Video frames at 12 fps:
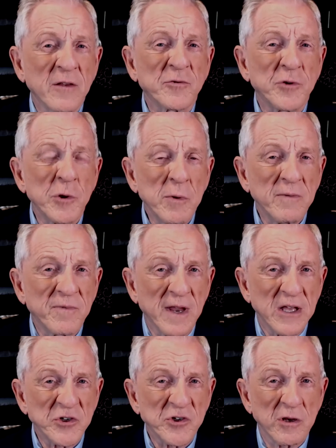true
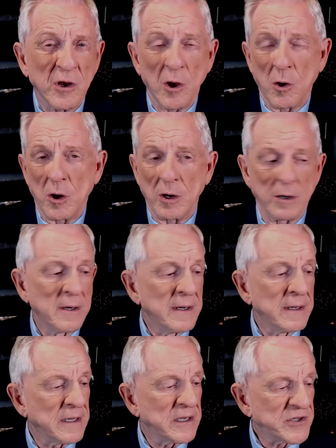inflation, or
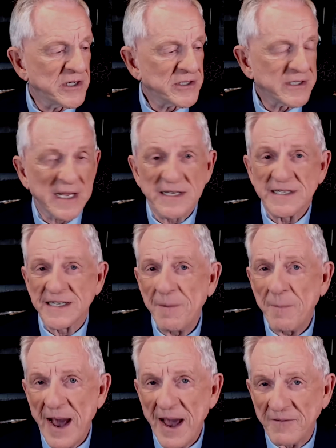let's just say
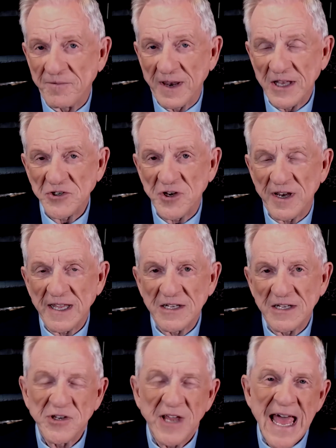semi-inflation,
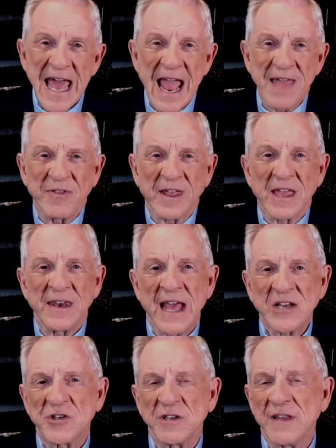is, and the
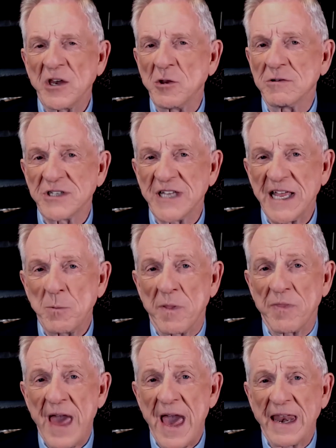connection that you see with
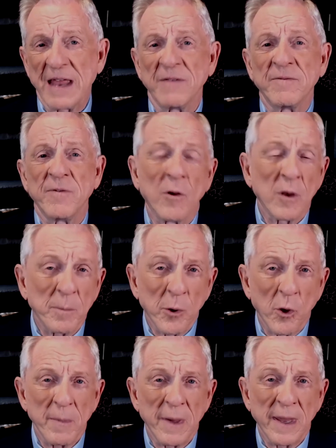that and full
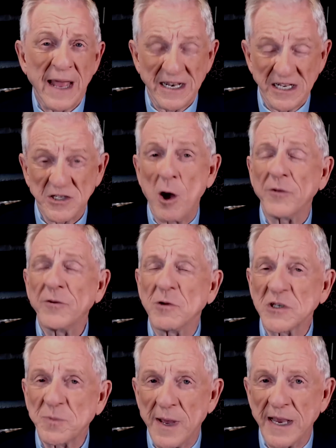employment. And it's also
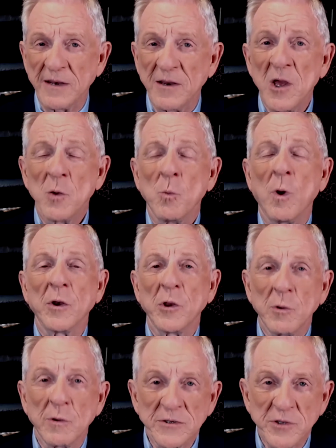explain what
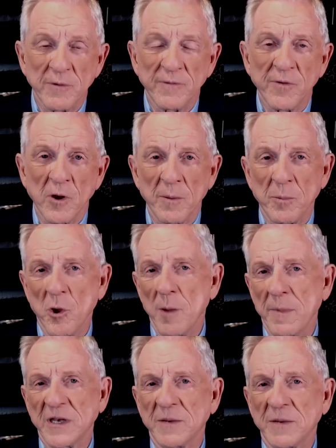you consider full
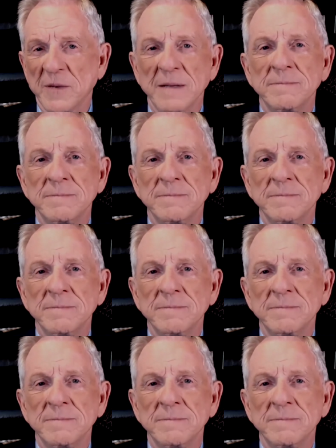employment to be.